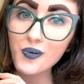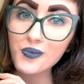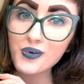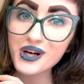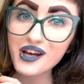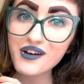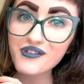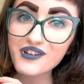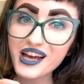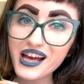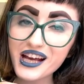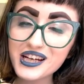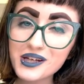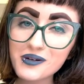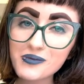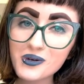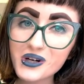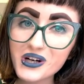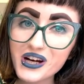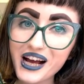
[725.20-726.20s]
Whenever
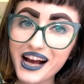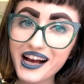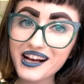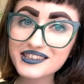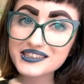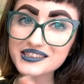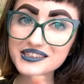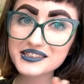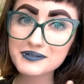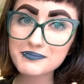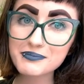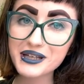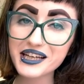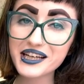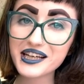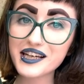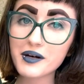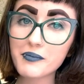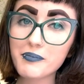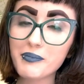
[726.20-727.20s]
anyone asks
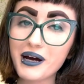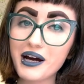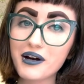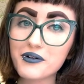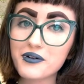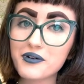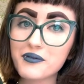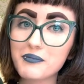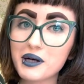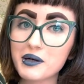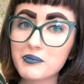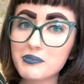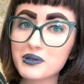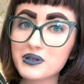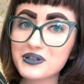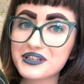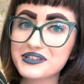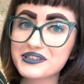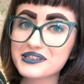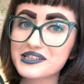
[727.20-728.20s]
me about my
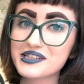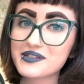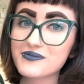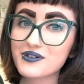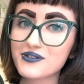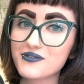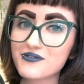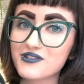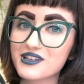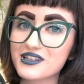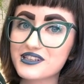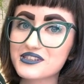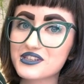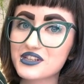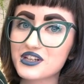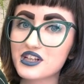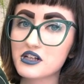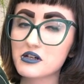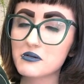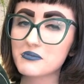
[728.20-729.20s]
plants for the first
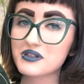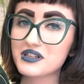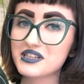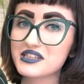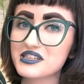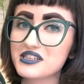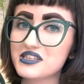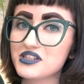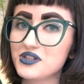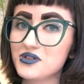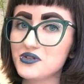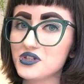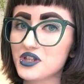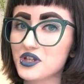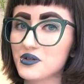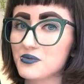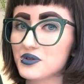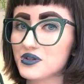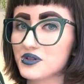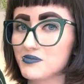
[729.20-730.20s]
time, this is
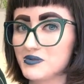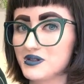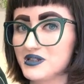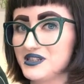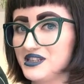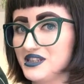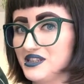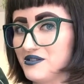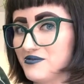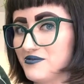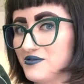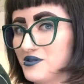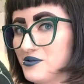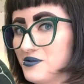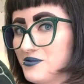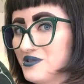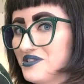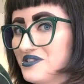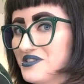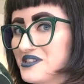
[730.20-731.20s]
usually one of the
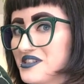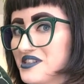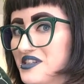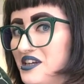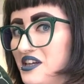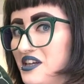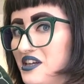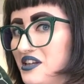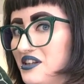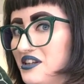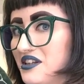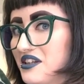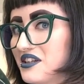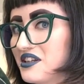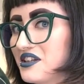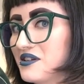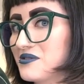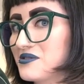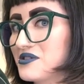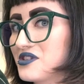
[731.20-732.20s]
default ones that I
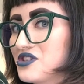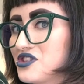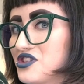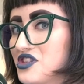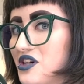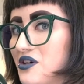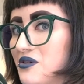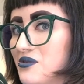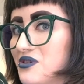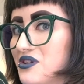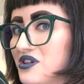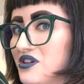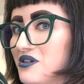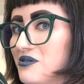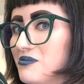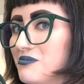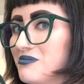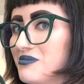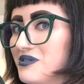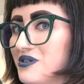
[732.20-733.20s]
go to show
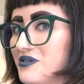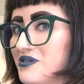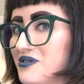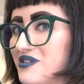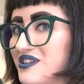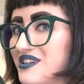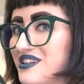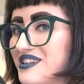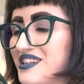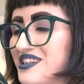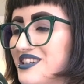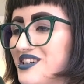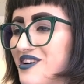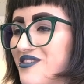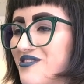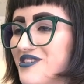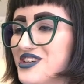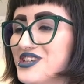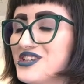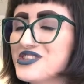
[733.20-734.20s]
them you
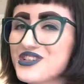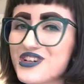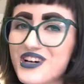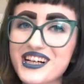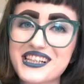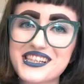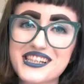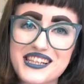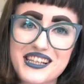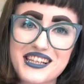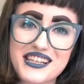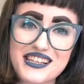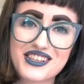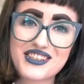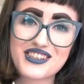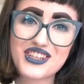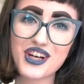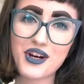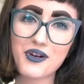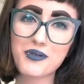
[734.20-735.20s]
know, when you're trying to
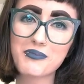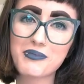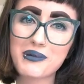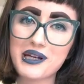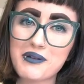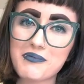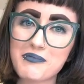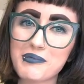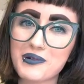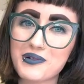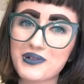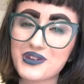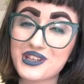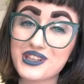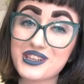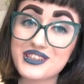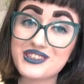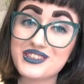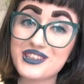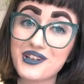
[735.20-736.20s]
show people
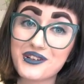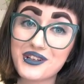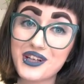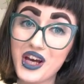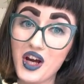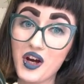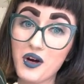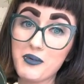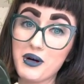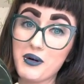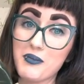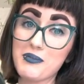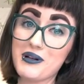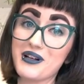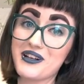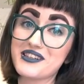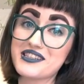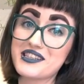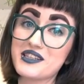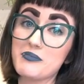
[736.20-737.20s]
that don't care about
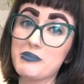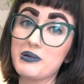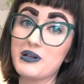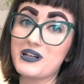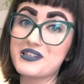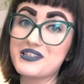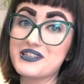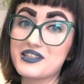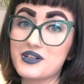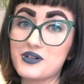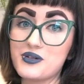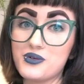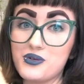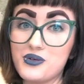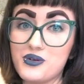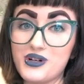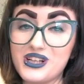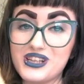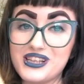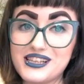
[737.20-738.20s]
plants that plants are
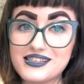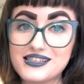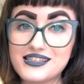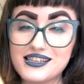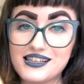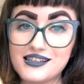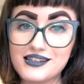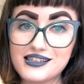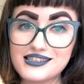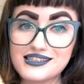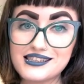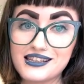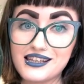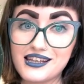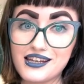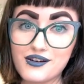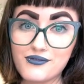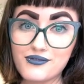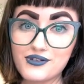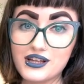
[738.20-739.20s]
cool and they see this
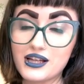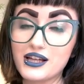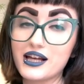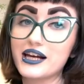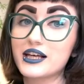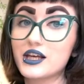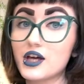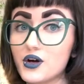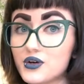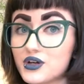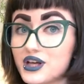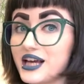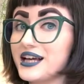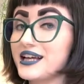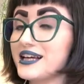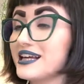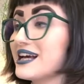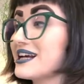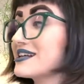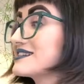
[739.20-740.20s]
leaf, they're like,
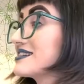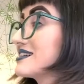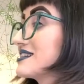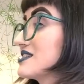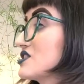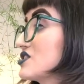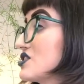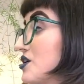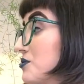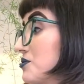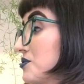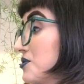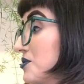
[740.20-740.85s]
okay, yes, that's so